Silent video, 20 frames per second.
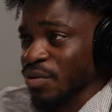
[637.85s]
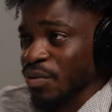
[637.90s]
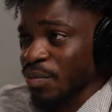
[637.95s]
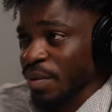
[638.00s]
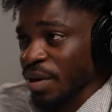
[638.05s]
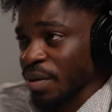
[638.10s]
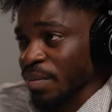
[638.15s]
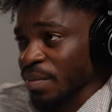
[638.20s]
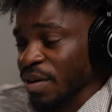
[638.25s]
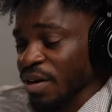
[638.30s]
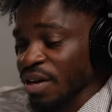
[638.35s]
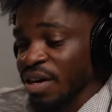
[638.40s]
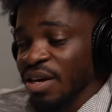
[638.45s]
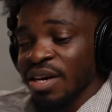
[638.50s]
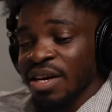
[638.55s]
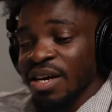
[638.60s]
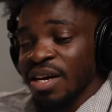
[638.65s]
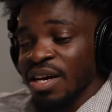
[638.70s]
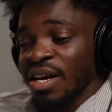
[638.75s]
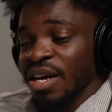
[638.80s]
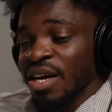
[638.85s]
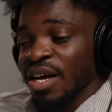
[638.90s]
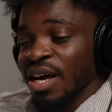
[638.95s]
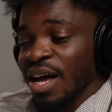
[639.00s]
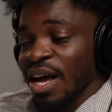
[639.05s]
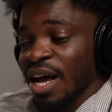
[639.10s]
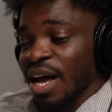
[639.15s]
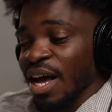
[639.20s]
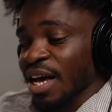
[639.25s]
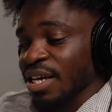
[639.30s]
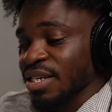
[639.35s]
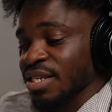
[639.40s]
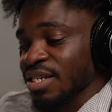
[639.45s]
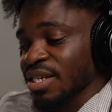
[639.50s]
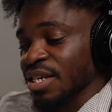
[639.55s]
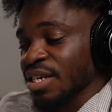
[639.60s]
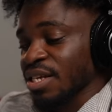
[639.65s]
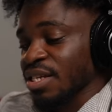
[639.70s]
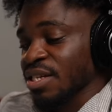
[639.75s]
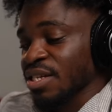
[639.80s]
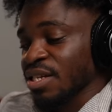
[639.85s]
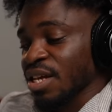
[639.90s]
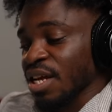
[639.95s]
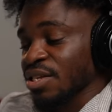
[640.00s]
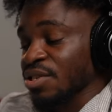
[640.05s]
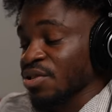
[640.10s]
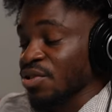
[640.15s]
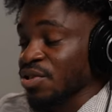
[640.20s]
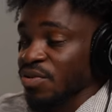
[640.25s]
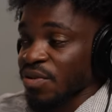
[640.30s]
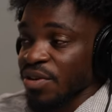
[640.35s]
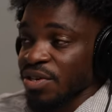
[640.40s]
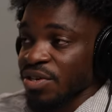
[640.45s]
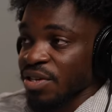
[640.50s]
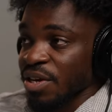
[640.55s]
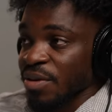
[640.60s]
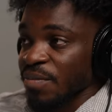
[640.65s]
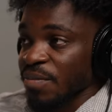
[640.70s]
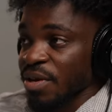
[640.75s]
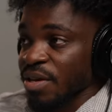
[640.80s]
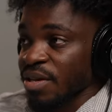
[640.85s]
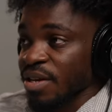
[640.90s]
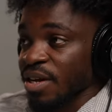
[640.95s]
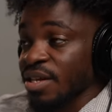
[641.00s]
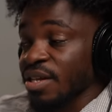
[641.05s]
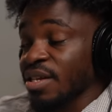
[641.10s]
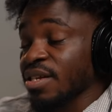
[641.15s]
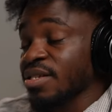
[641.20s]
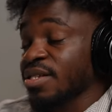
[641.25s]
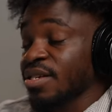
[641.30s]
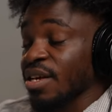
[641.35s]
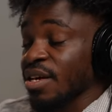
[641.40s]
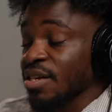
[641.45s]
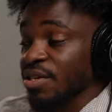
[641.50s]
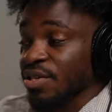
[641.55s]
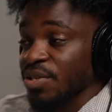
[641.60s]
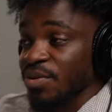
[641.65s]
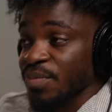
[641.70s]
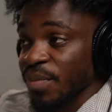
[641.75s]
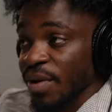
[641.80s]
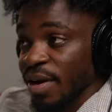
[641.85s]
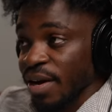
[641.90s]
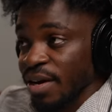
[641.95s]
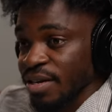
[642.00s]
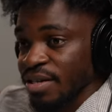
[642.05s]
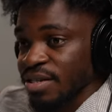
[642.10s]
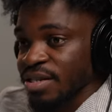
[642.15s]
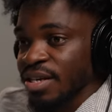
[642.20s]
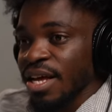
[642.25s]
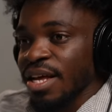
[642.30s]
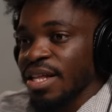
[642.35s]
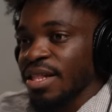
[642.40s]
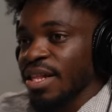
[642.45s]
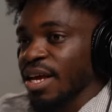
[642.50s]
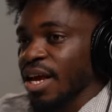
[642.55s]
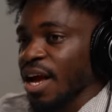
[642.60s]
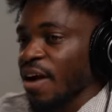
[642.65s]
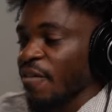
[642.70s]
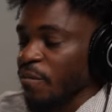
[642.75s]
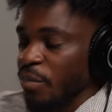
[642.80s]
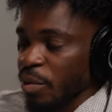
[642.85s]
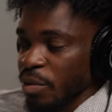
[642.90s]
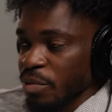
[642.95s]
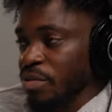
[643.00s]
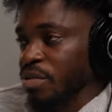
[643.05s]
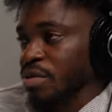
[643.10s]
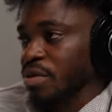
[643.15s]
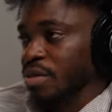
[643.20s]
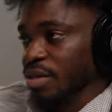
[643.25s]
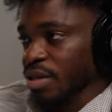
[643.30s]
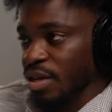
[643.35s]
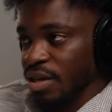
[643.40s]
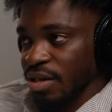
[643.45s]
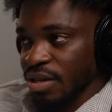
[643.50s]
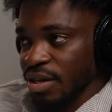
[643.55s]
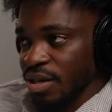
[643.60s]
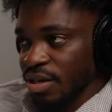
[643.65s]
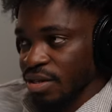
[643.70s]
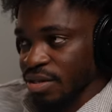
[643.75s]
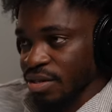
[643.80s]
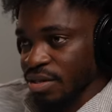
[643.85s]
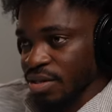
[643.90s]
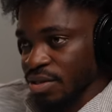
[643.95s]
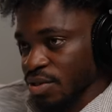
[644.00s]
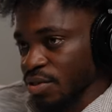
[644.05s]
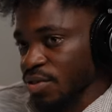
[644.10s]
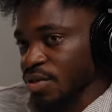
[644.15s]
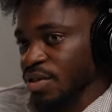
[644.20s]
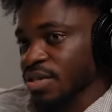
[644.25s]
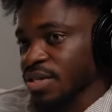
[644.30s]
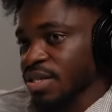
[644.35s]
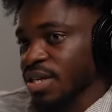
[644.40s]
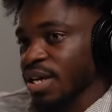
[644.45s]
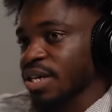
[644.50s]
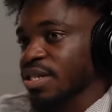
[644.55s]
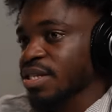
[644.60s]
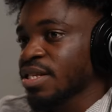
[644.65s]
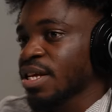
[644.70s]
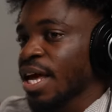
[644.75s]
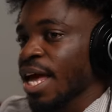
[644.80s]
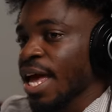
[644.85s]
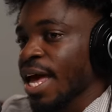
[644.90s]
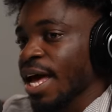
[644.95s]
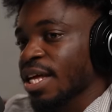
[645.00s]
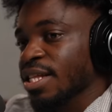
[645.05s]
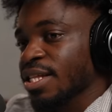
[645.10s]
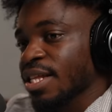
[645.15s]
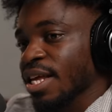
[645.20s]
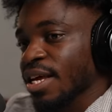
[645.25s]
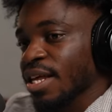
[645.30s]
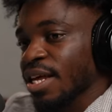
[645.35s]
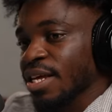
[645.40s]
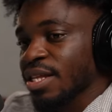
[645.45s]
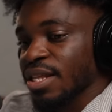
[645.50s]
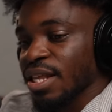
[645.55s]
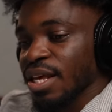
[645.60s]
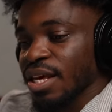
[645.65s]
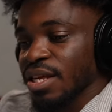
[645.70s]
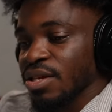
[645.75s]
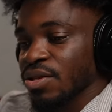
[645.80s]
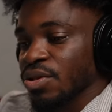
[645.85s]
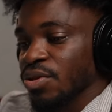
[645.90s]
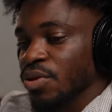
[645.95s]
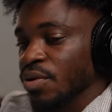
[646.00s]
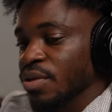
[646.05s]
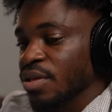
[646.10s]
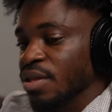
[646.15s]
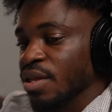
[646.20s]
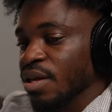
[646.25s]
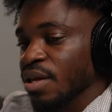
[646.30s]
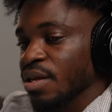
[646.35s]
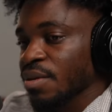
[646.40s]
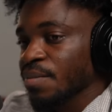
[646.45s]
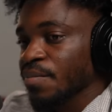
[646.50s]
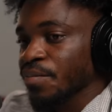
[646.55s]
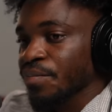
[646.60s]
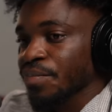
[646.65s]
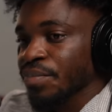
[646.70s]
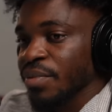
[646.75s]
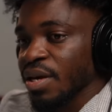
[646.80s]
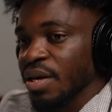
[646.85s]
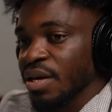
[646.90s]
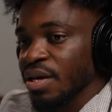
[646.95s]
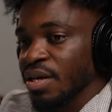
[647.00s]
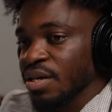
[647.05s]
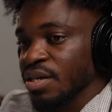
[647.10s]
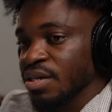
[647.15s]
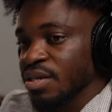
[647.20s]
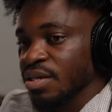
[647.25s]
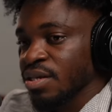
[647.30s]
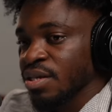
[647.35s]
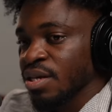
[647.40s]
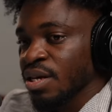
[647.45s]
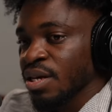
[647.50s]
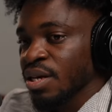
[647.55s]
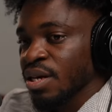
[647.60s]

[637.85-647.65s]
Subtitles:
Obama has seen an illustration I made and has decided to buy it, like, I've blown like that. So there's that. And then I think the third thing is